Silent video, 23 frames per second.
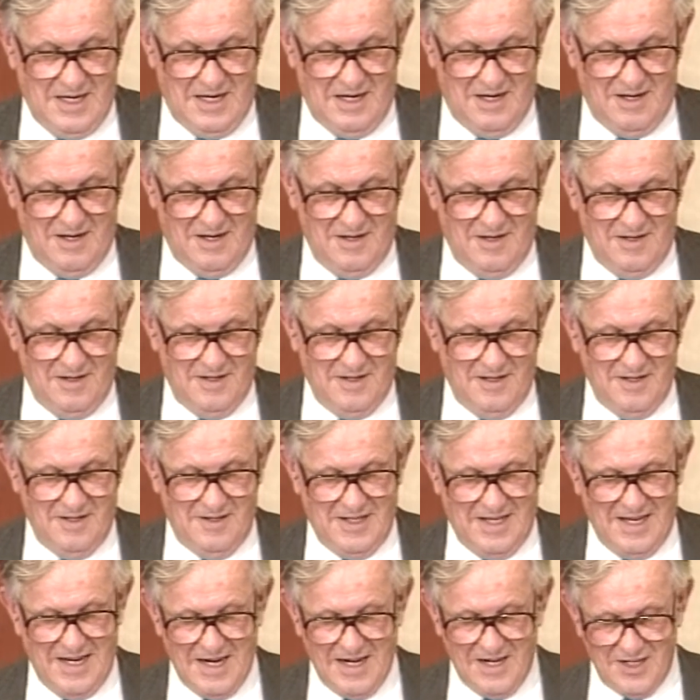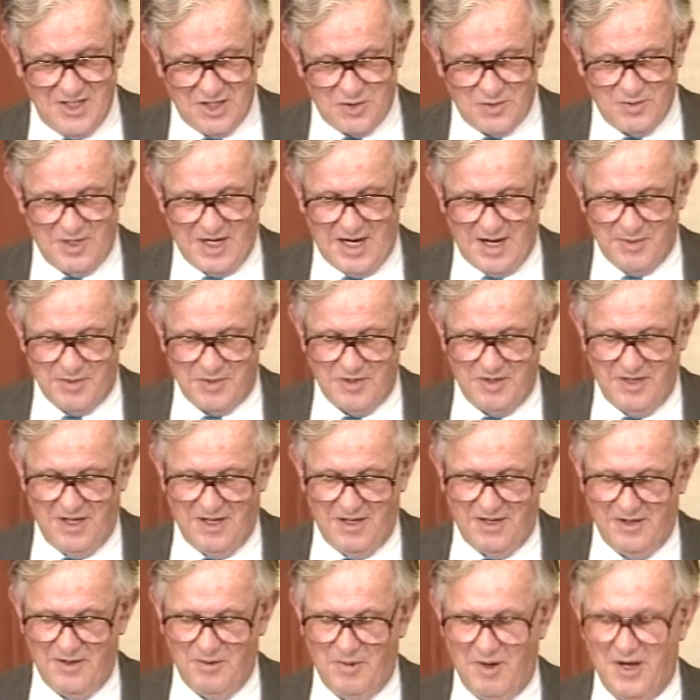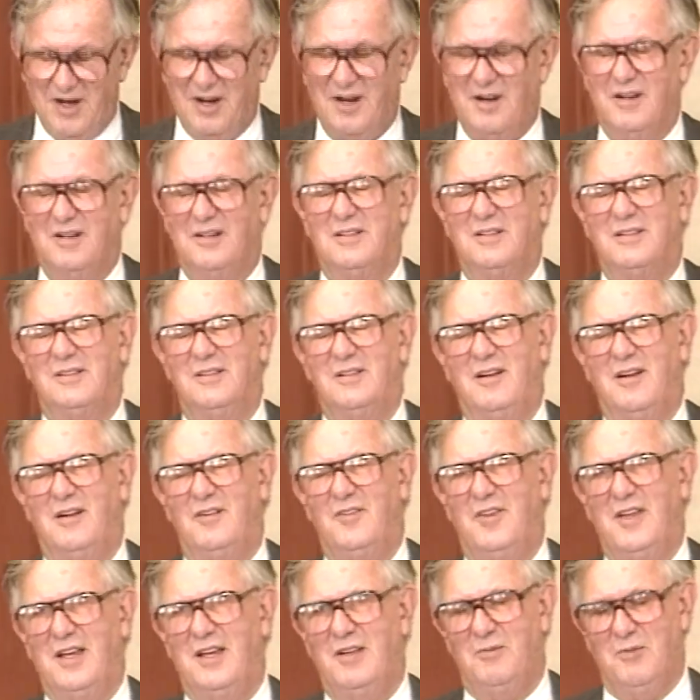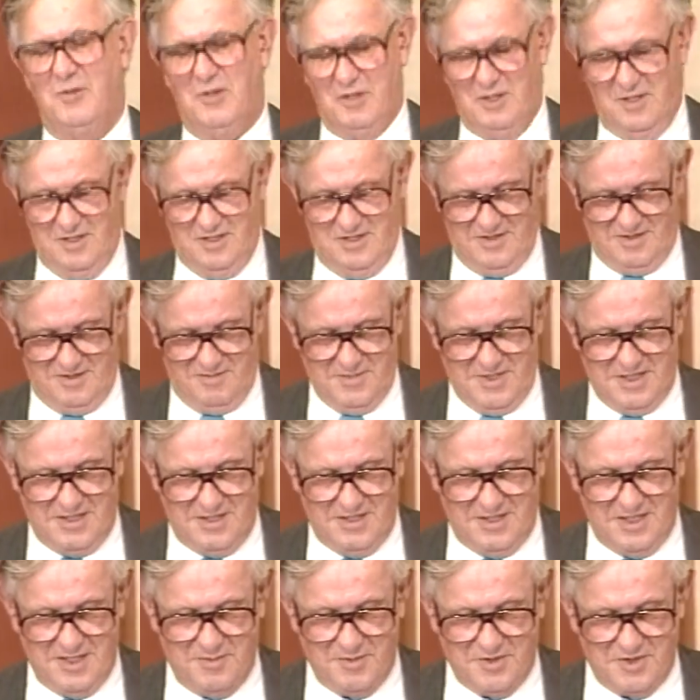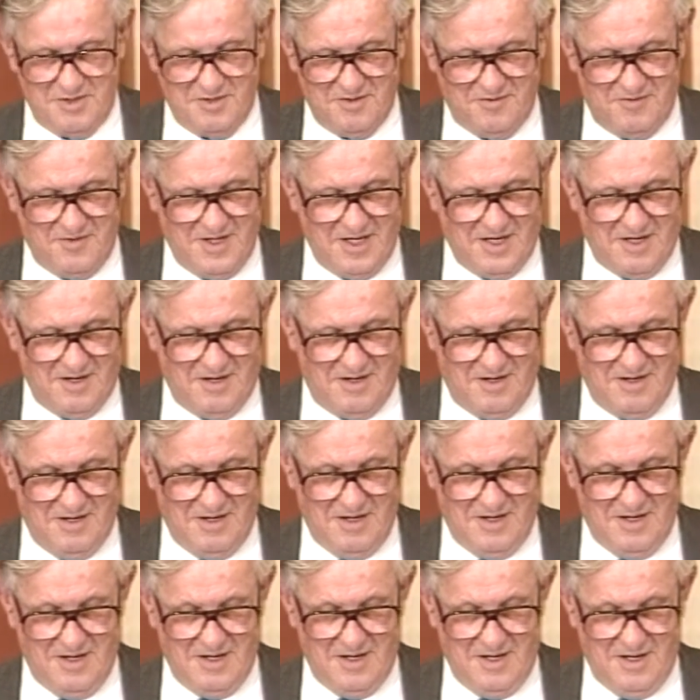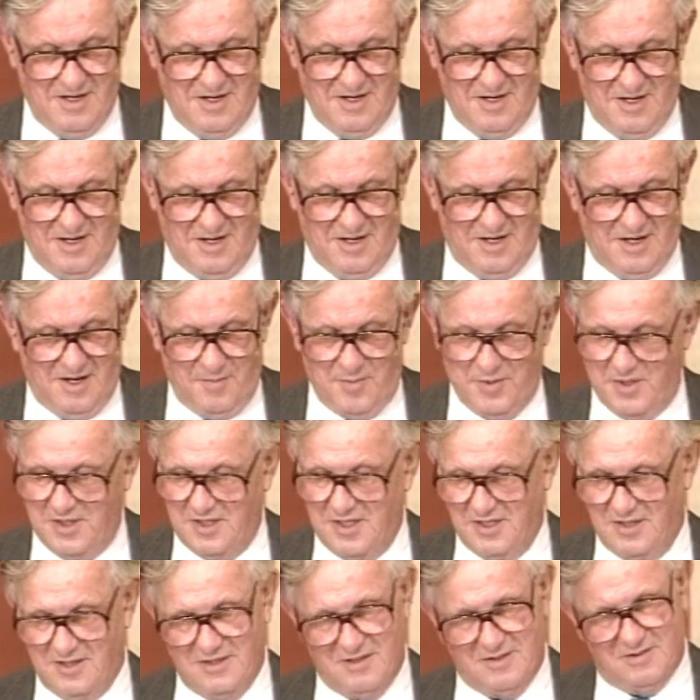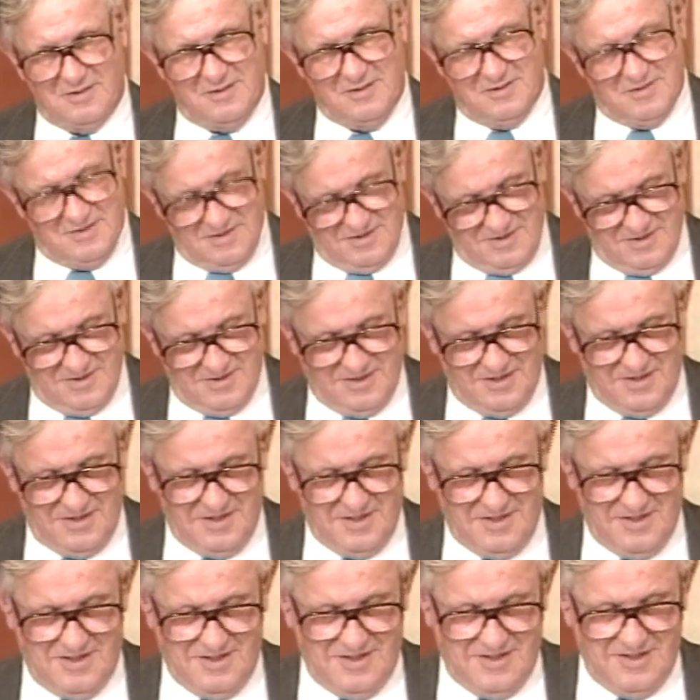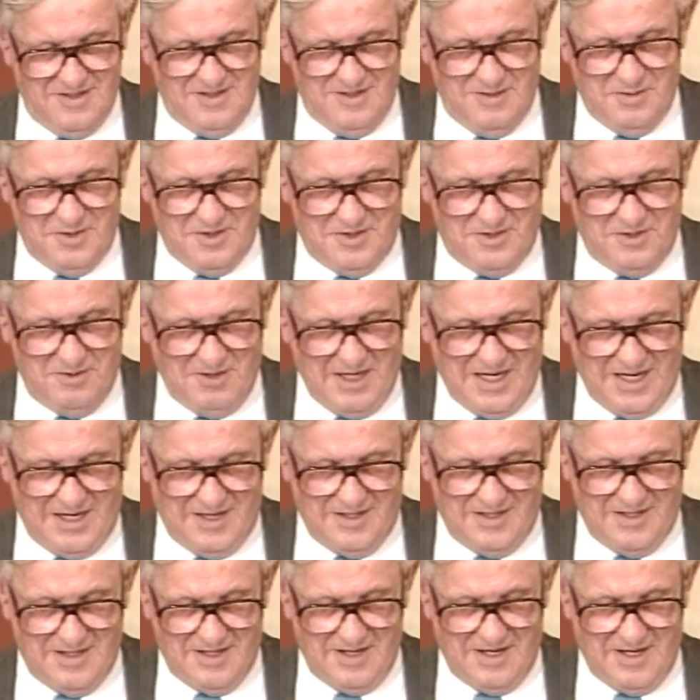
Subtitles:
The English were absolutely unaware of the Edward Mrs. Simpson affair up until it was too late.